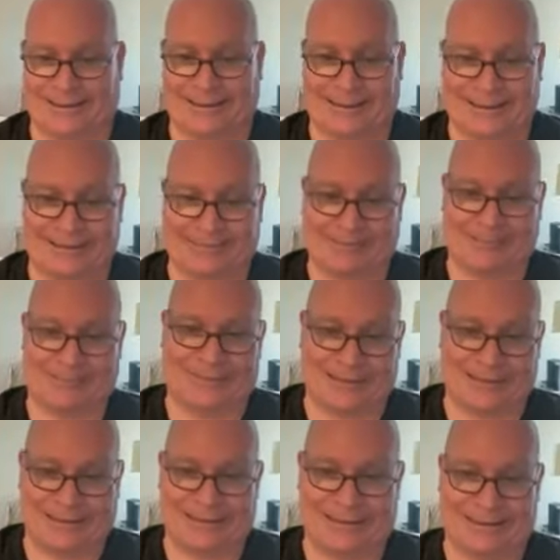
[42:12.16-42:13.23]
Yeah. Right.
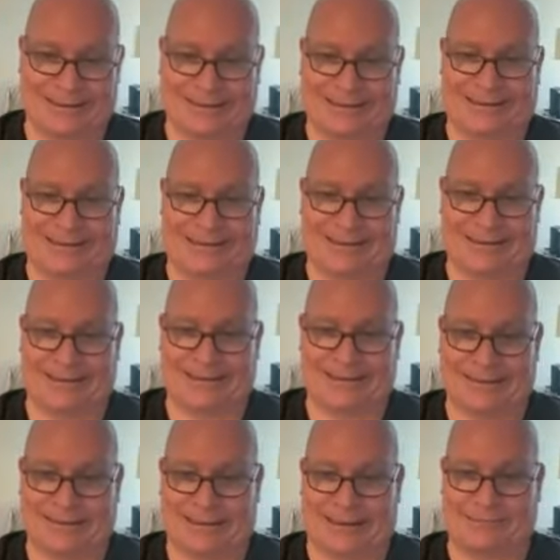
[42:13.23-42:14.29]

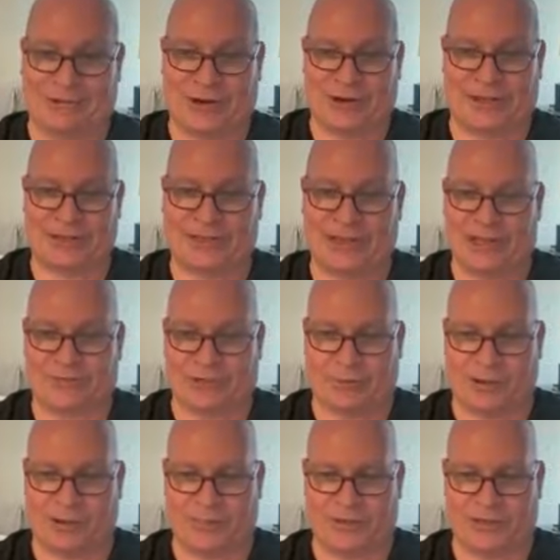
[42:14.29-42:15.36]
I'm trying to see if the
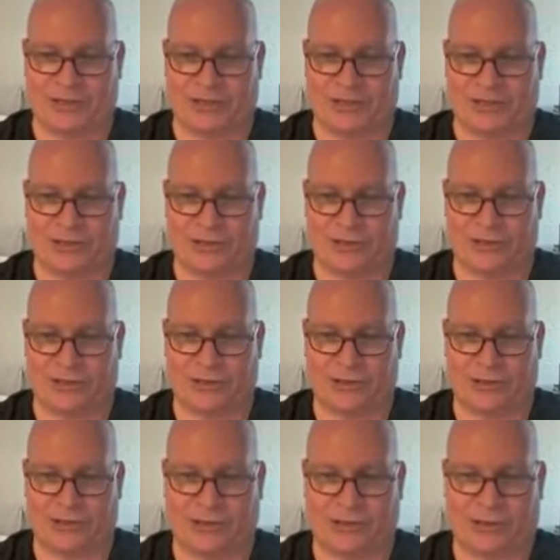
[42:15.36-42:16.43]
puppies
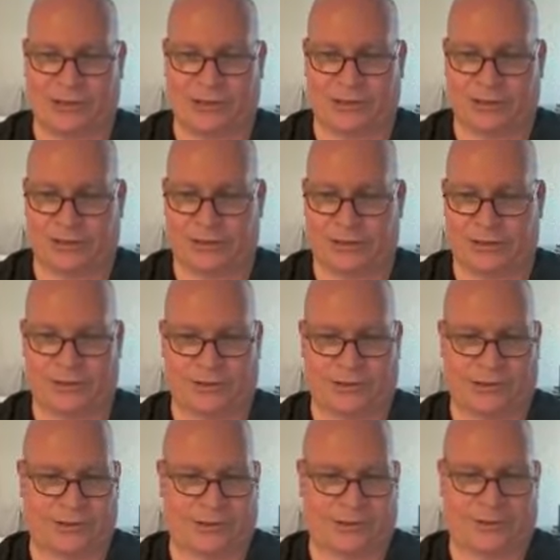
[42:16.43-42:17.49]

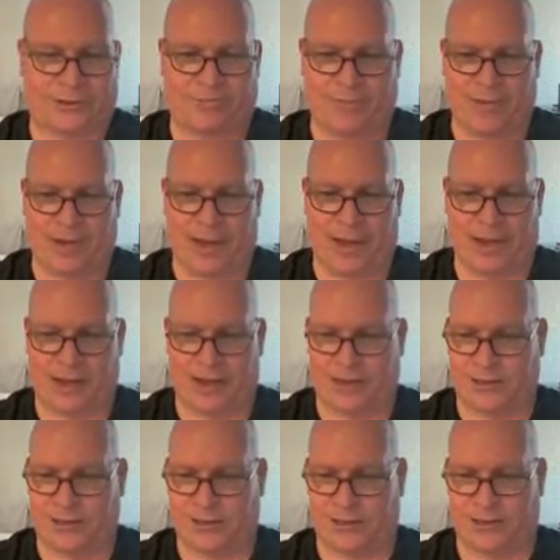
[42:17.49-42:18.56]
do, made
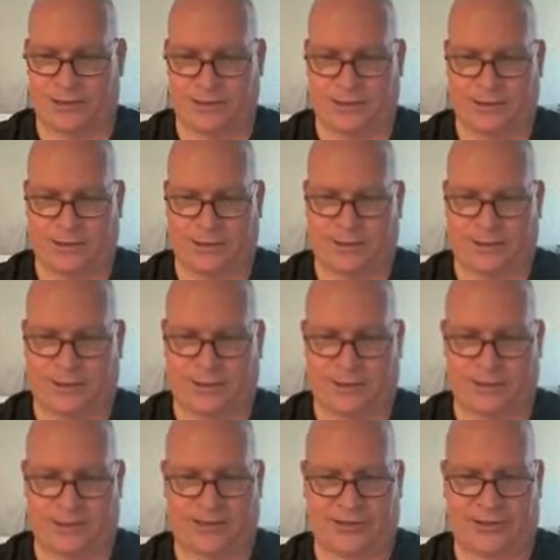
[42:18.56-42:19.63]
it. It
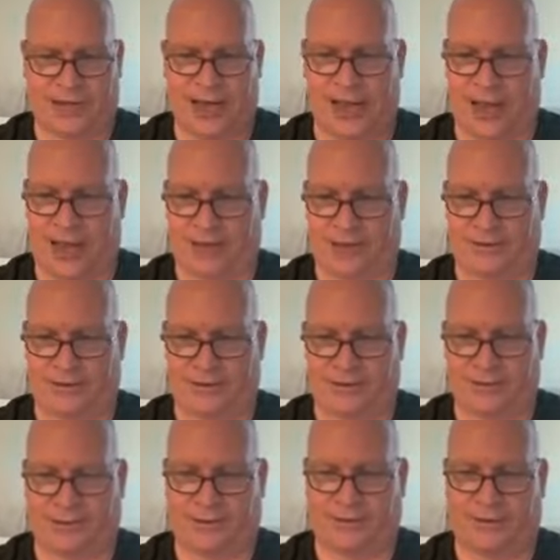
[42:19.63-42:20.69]
doesn't say.
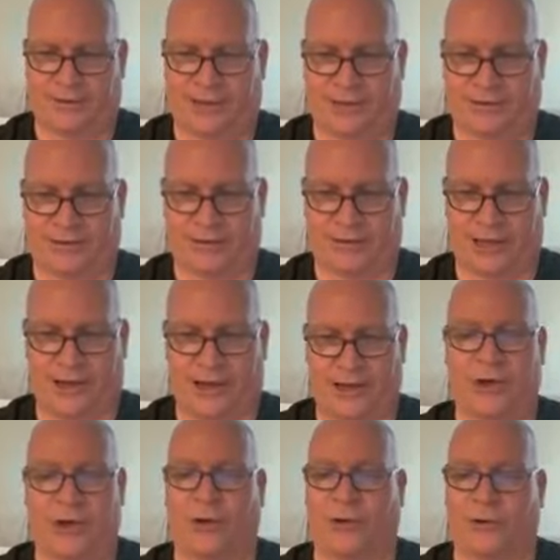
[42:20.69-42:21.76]
I got to look that. Oh
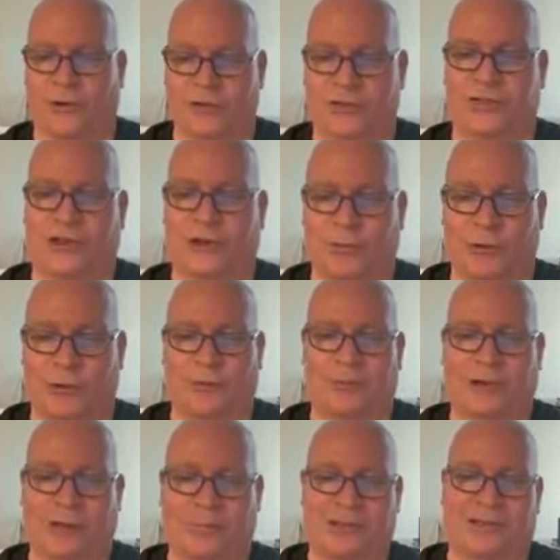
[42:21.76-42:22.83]
no, a stillborn
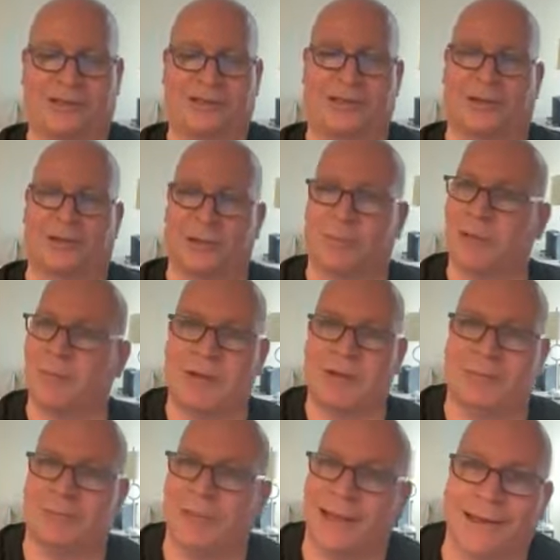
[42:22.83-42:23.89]
puppy. So the puppy
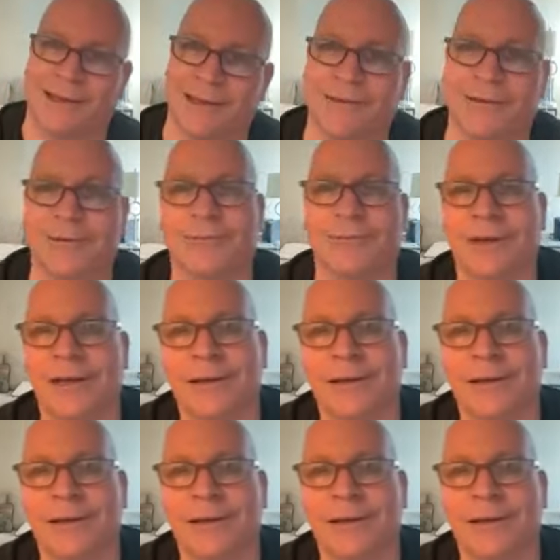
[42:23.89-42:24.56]
didn't make it either.